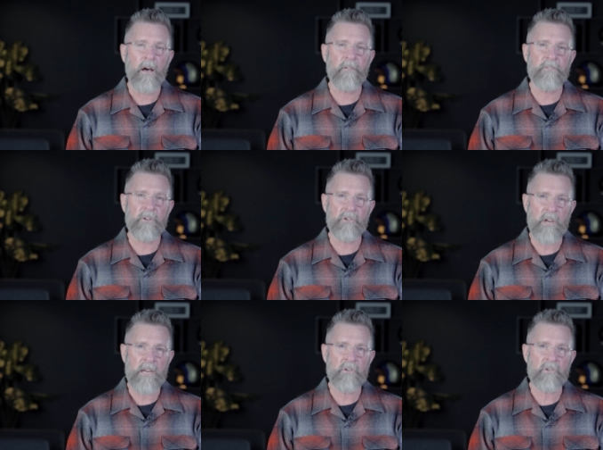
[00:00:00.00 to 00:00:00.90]
of the
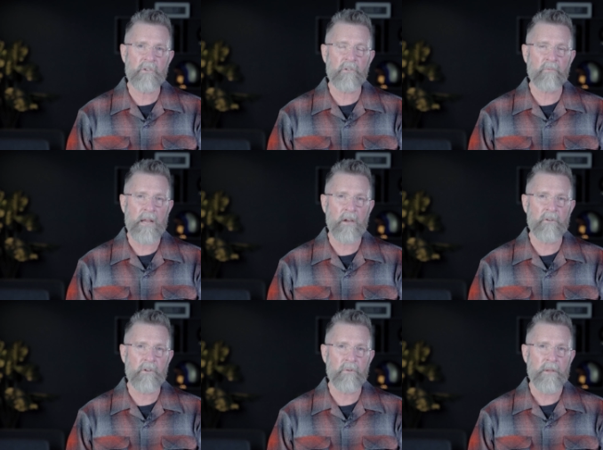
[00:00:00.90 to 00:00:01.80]
changes
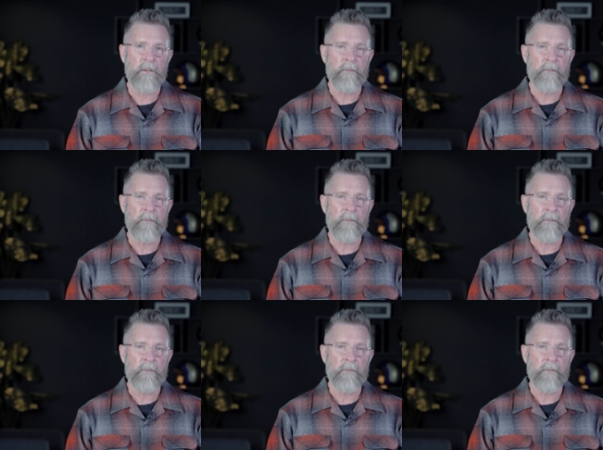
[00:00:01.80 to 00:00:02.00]
around you.